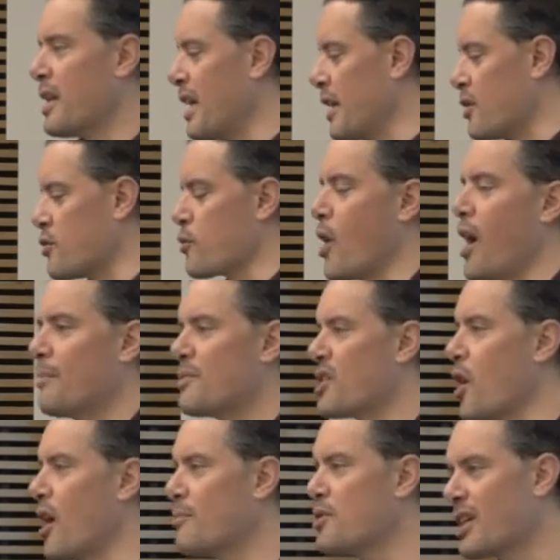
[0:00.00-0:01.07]
and it drops an
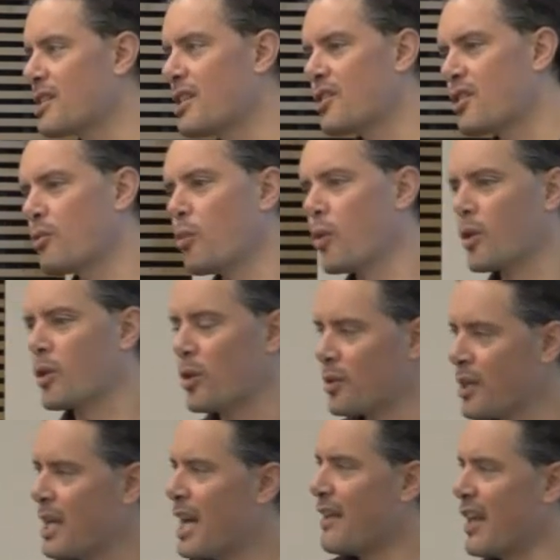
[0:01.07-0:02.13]
object into the world,
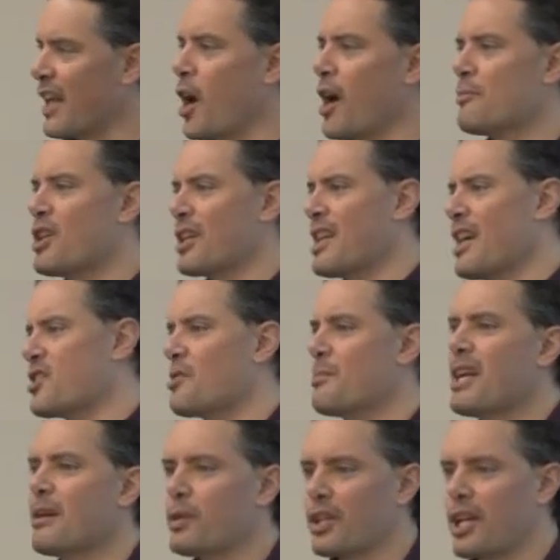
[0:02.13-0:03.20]
and that object has to be
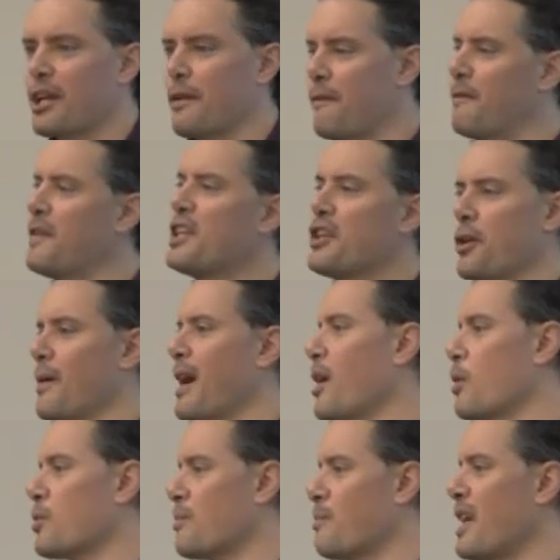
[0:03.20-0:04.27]
able to kind of figure
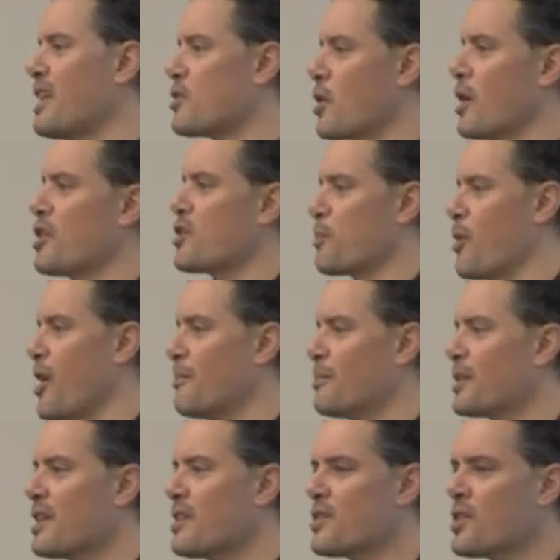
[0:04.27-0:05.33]
out, based on its
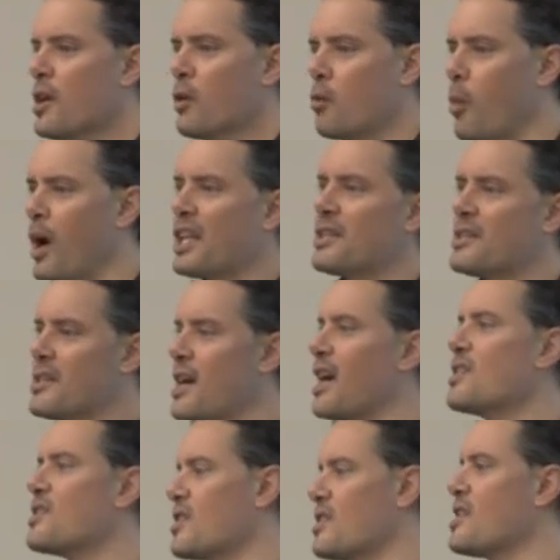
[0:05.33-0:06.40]
properties, what it
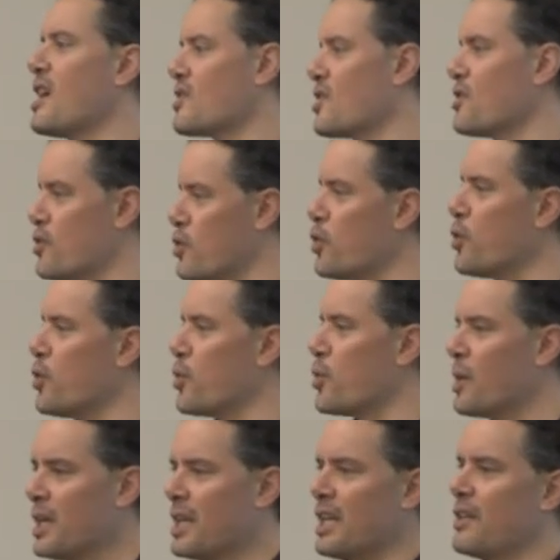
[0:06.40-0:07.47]
does and doesn't do
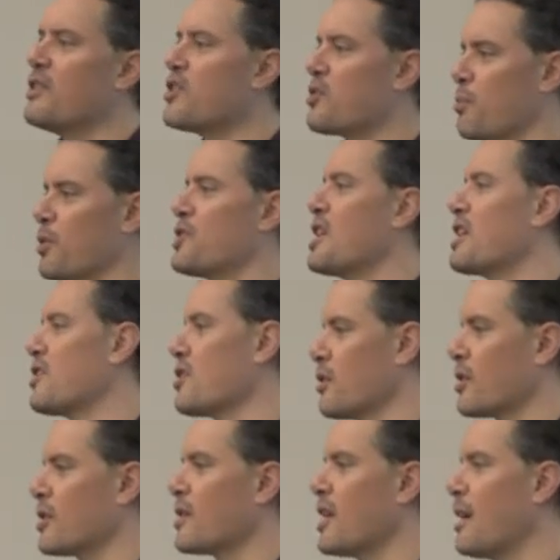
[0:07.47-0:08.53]
in this
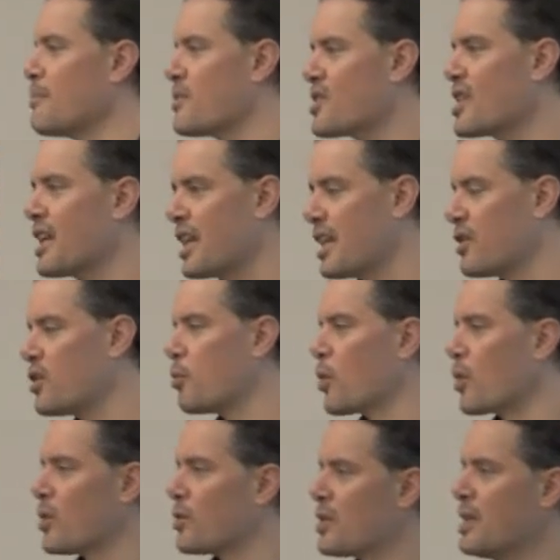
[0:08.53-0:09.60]
particular setting in the
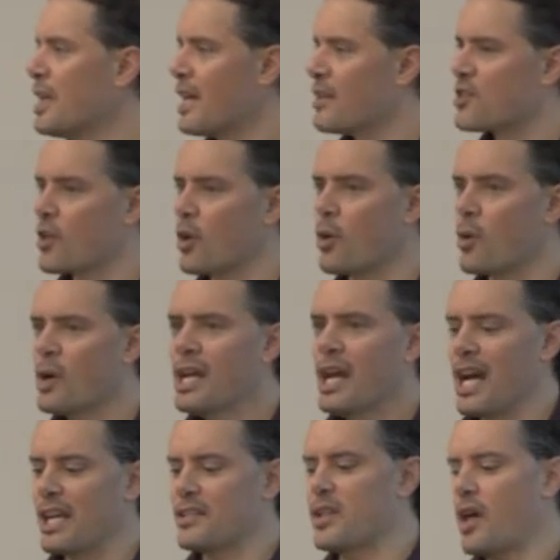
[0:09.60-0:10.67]
world. And so
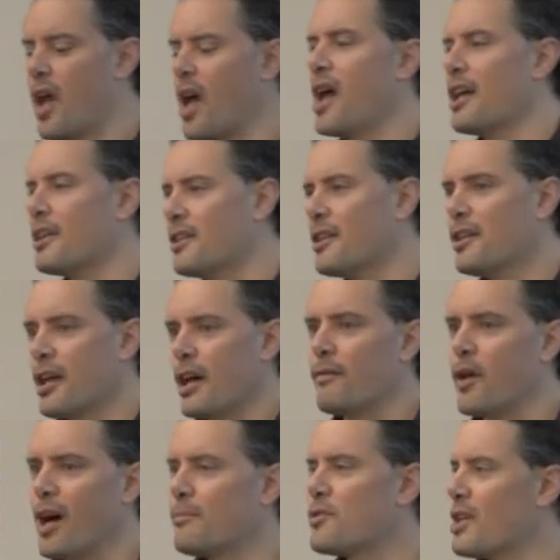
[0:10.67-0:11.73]
a ton of
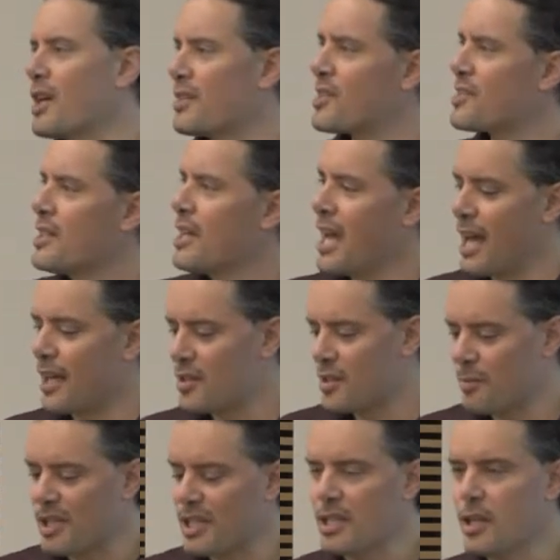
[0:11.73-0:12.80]
objects had to
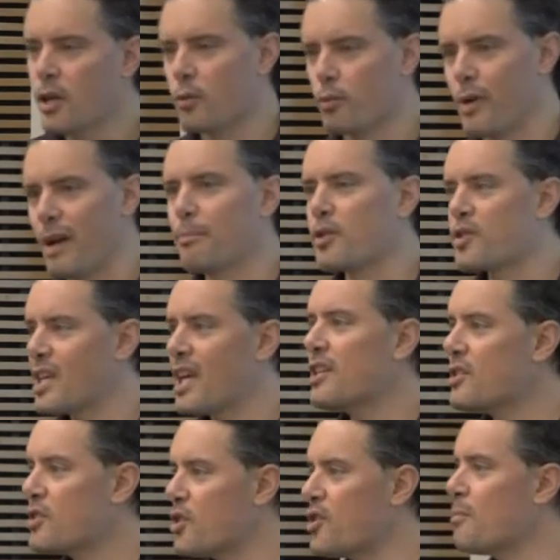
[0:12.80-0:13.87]
be
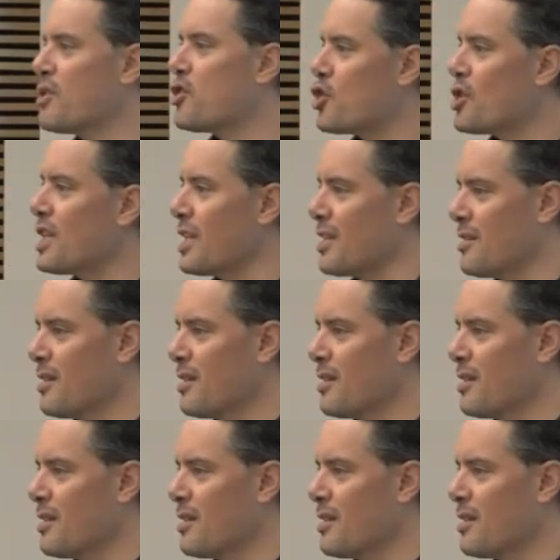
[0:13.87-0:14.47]
represented to the machine